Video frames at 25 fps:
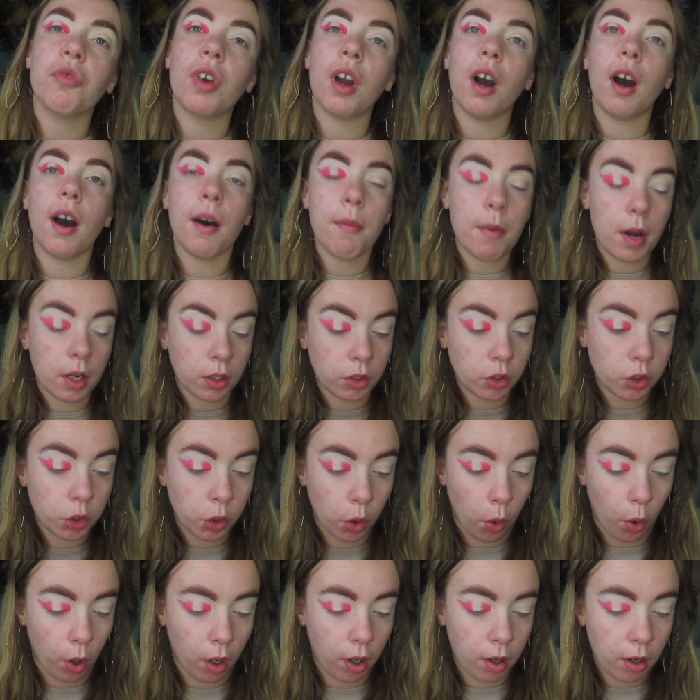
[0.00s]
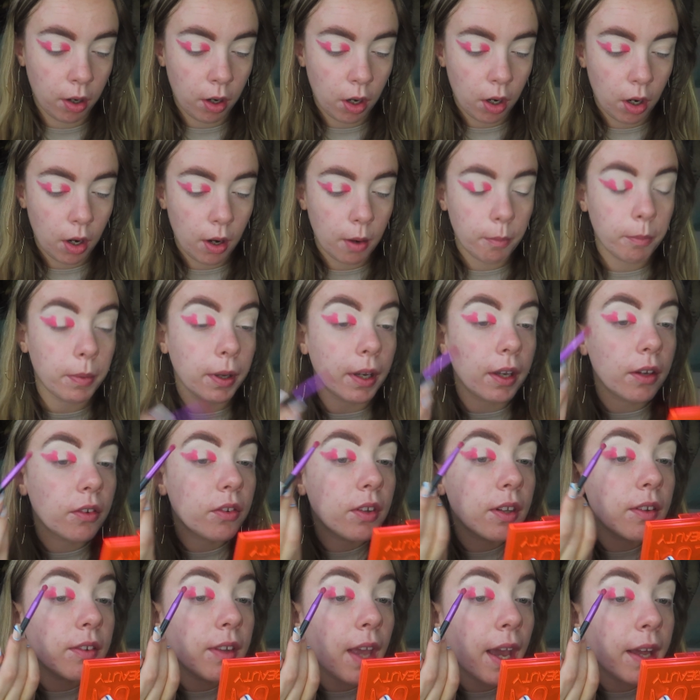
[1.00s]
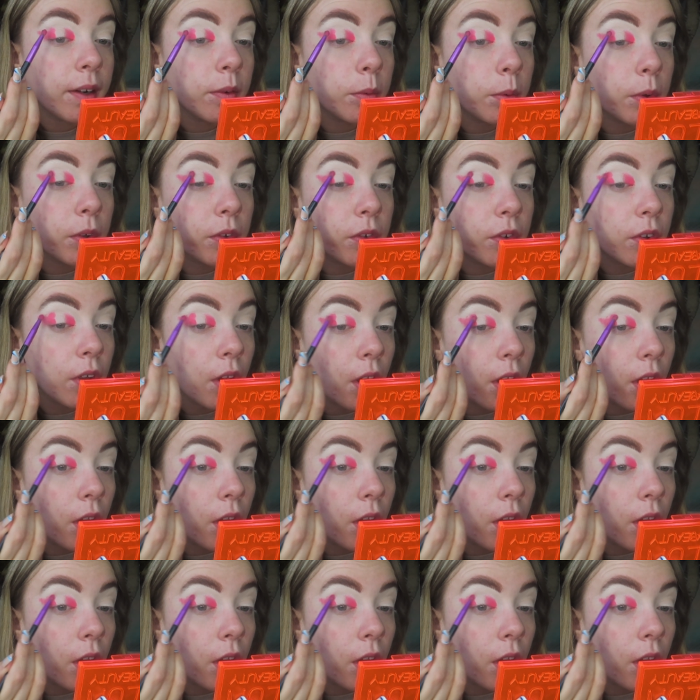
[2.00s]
unsure, because his head was